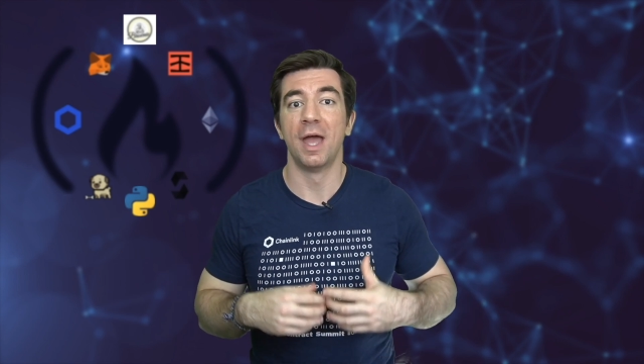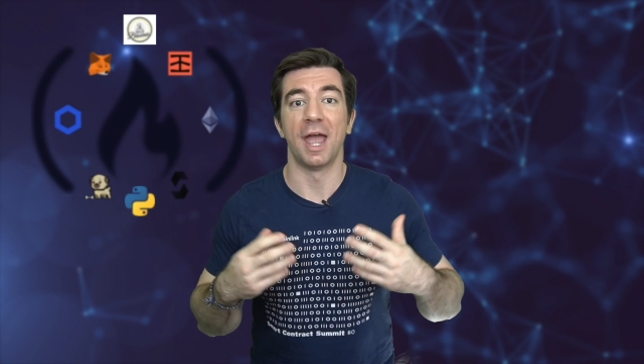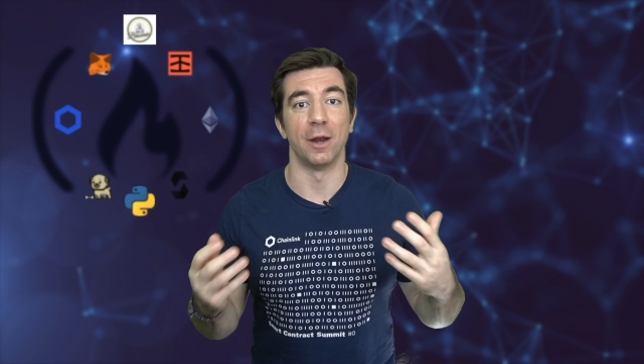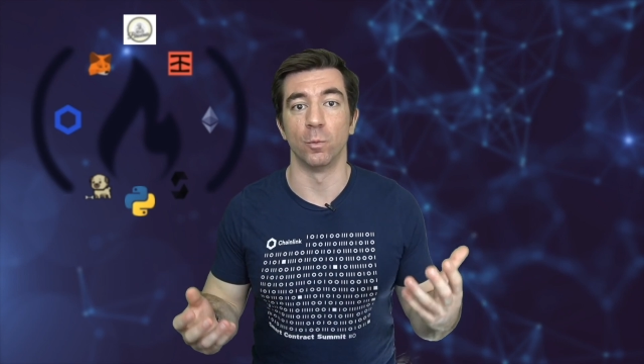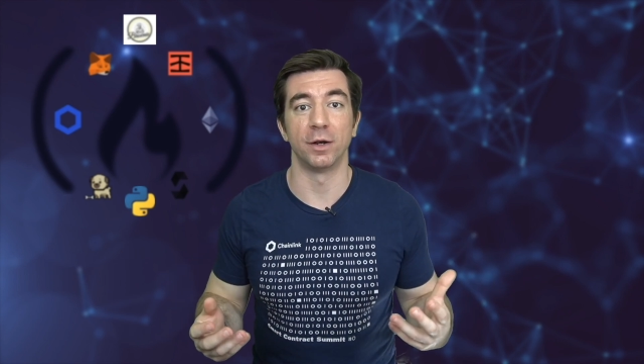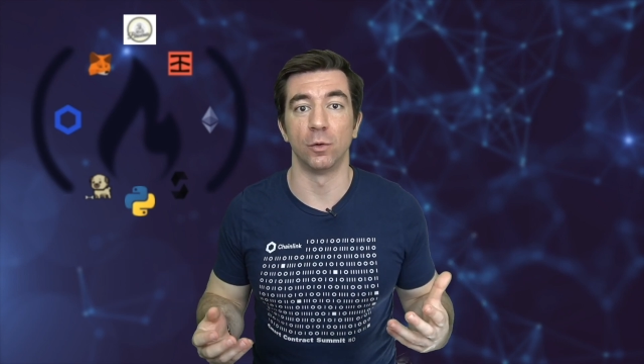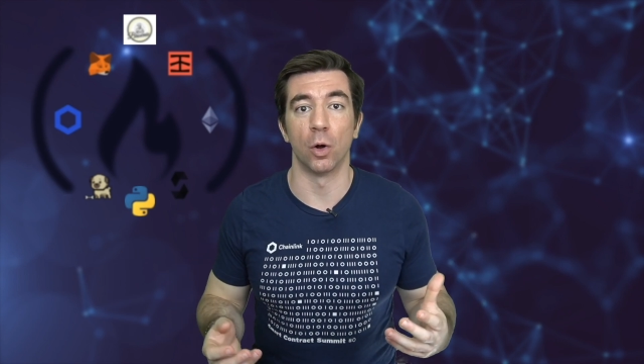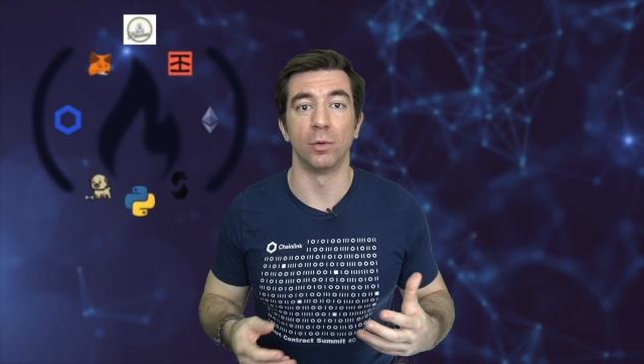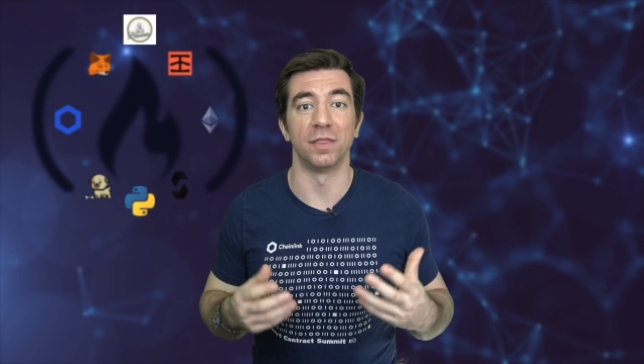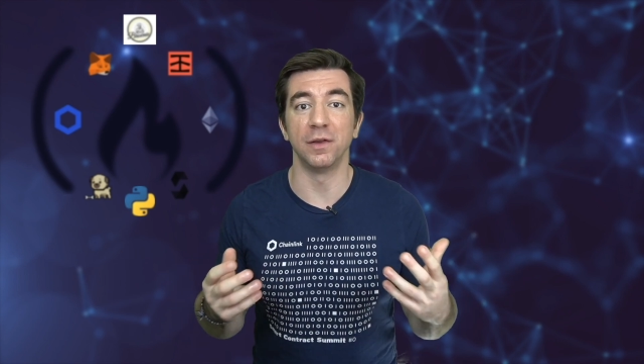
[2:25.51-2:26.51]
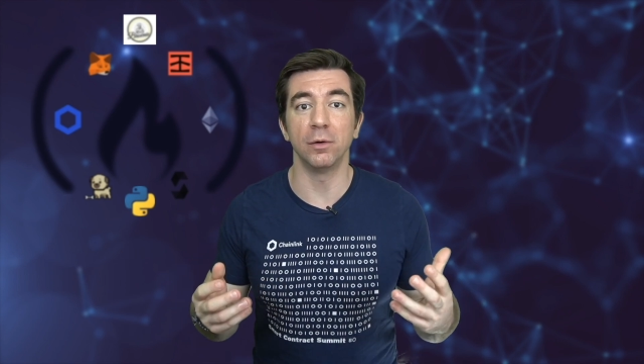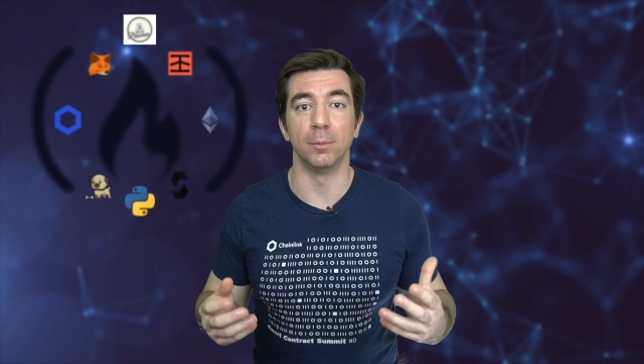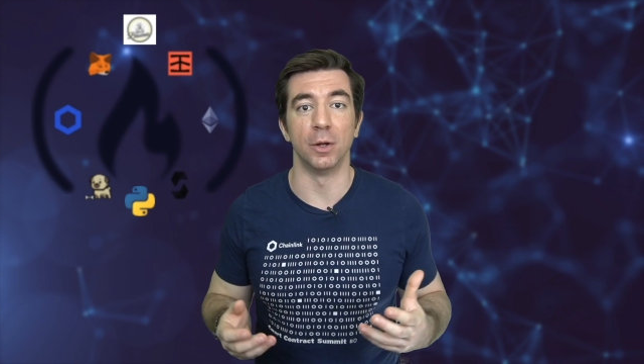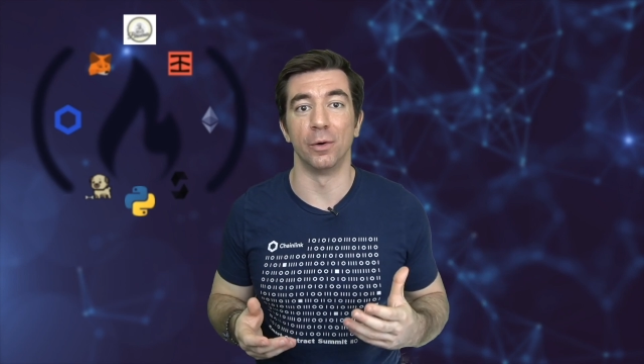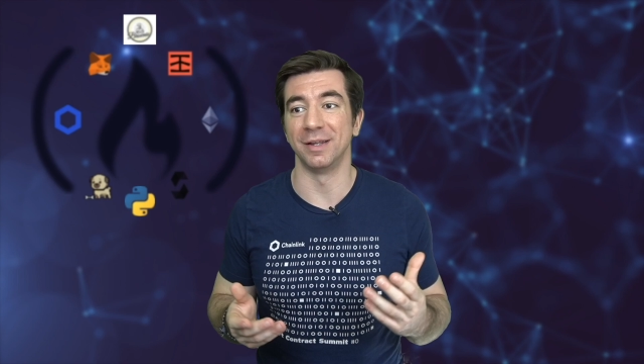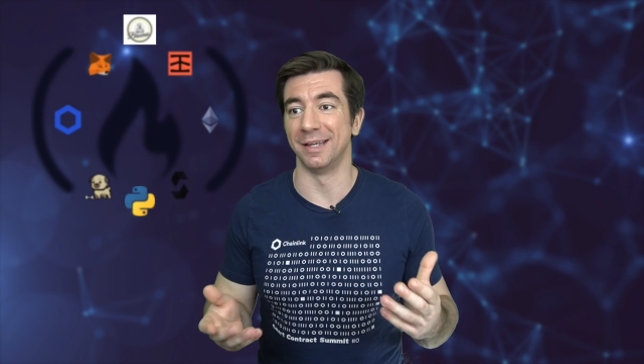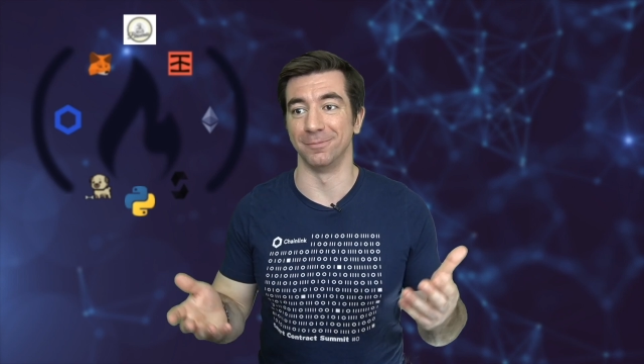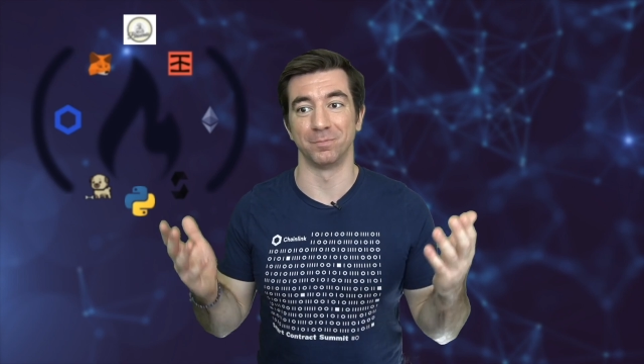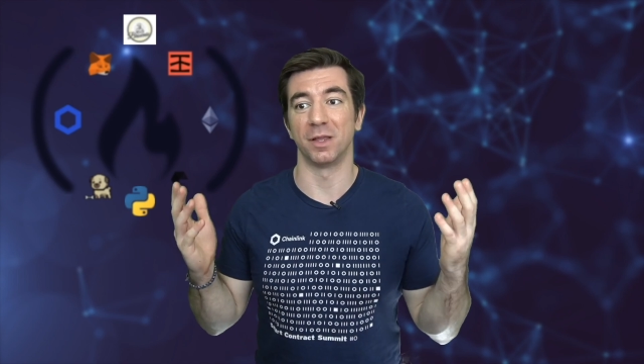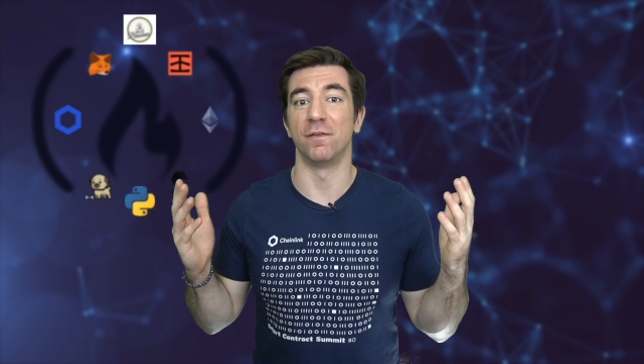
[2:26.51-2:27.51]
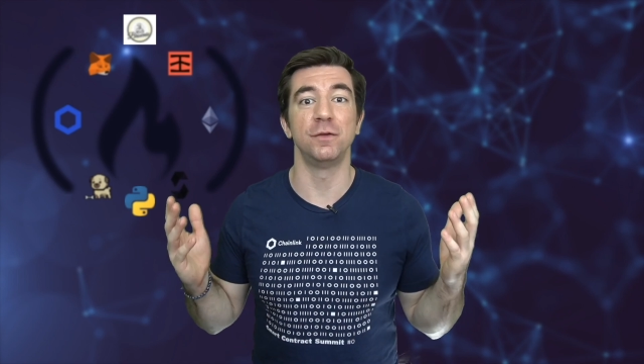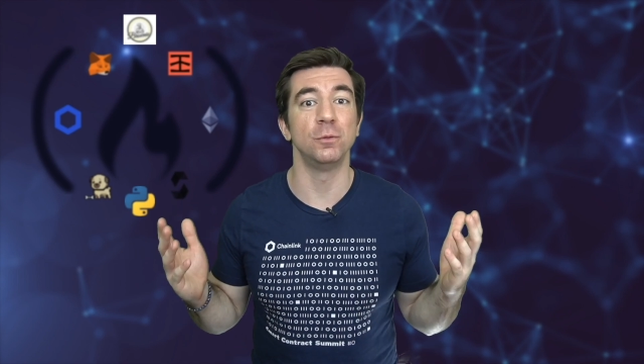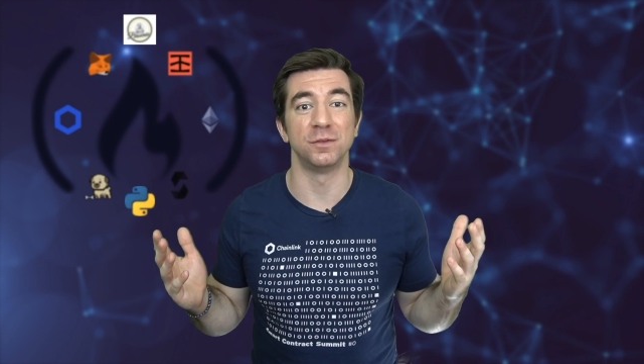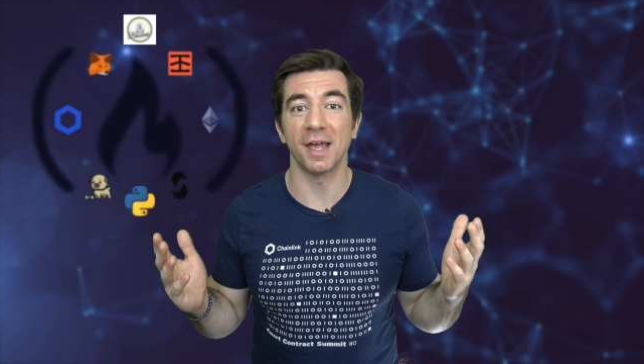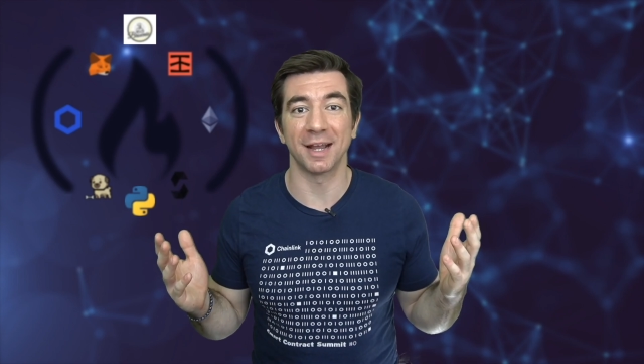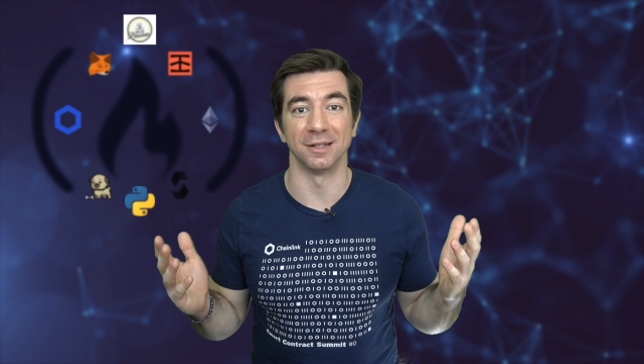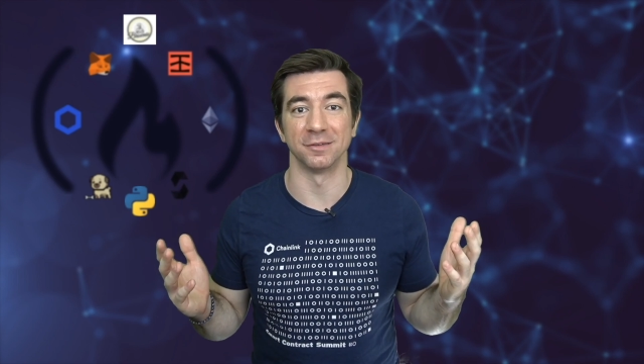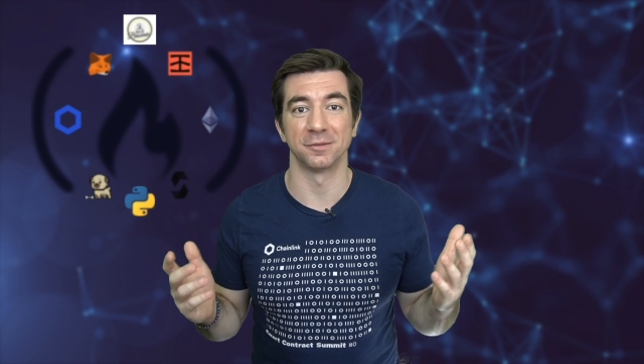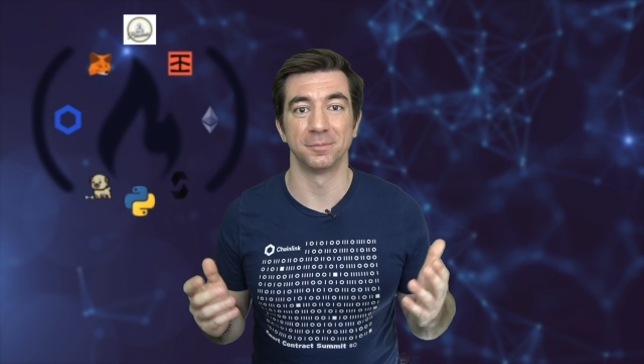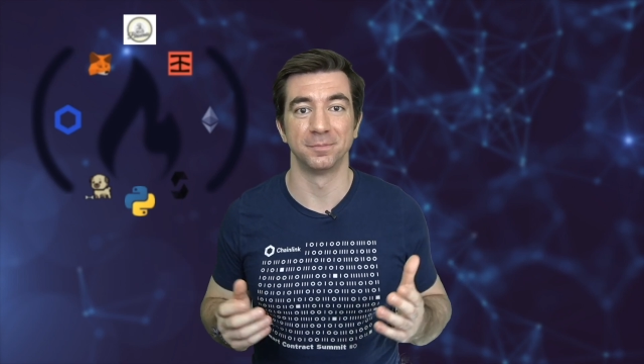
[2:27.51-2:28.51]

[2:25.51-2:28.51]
and run your own Ethereum node in a few seconds.